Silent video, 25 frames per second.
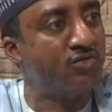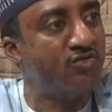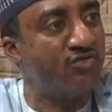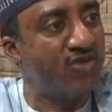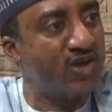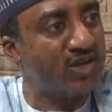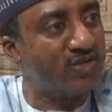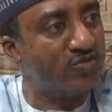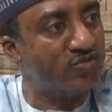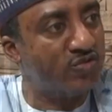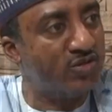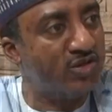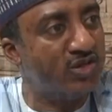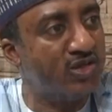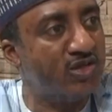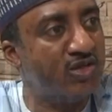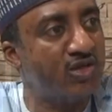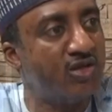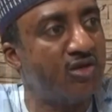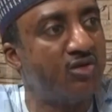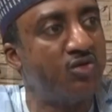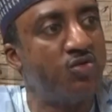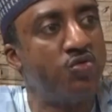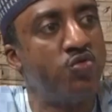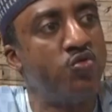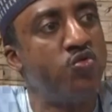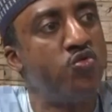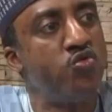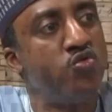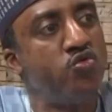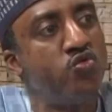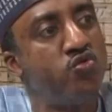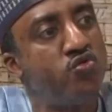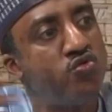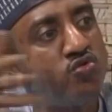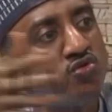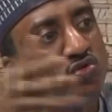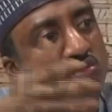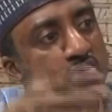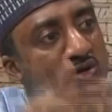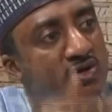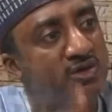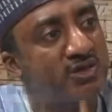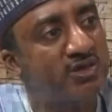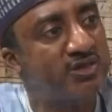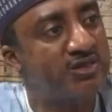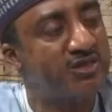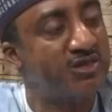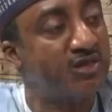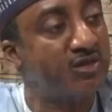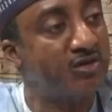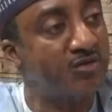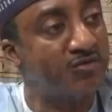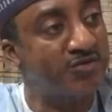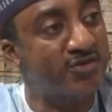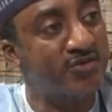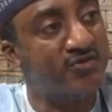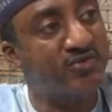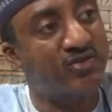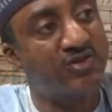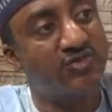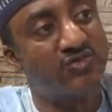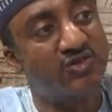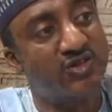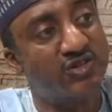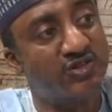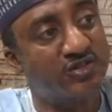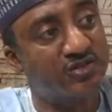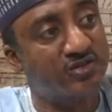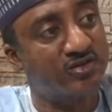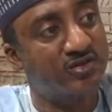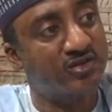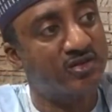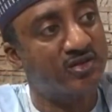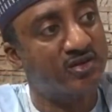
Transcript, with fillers: virtually all the state of the federation.